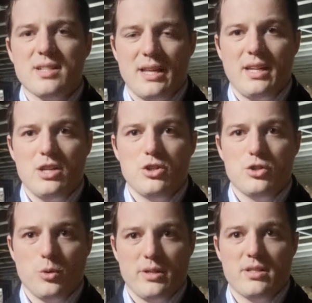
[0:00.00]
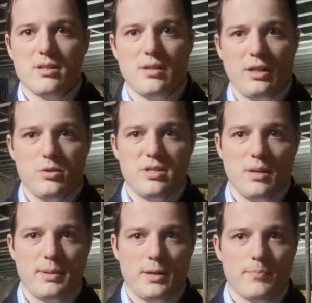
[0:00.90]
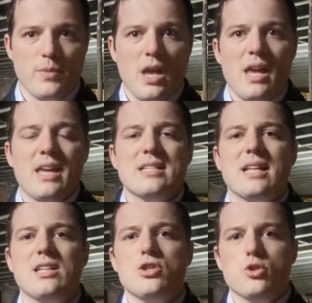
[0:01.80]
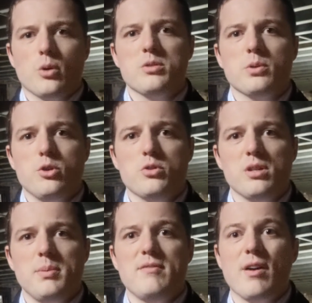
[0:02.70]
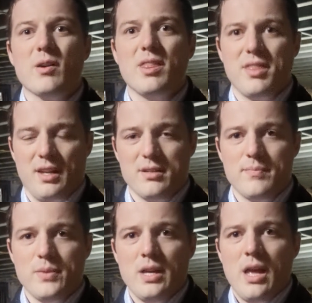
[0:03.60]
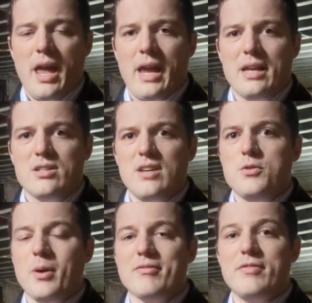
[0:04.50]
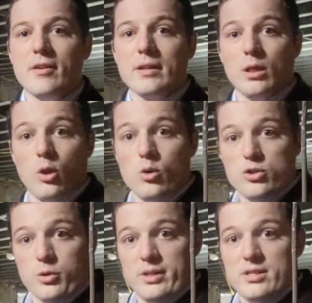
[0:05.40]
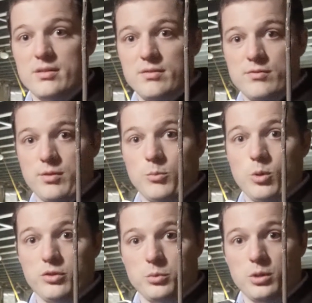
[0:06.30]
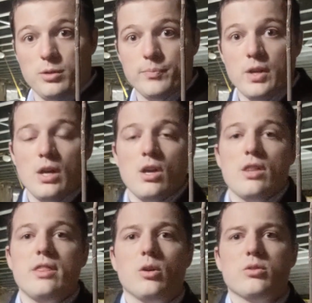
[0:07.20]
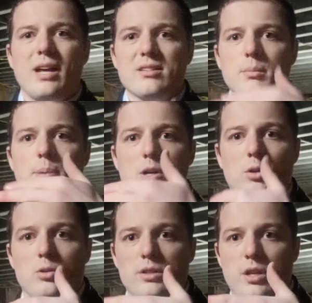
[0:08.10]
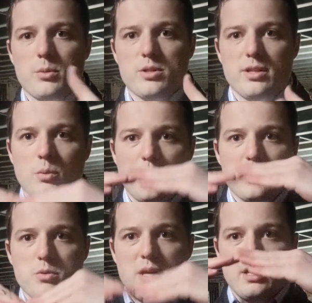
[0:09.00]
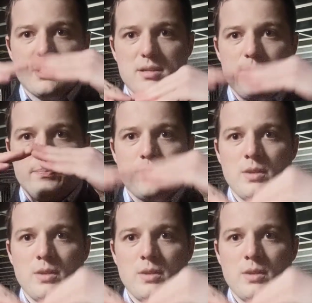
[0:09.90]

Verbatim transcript: with these light gauge joists, like you see up here, is that these joists will usually be very thin and if you have very long joists from wall to wall, they'll tend to buckle. In other words, they'll want to do this.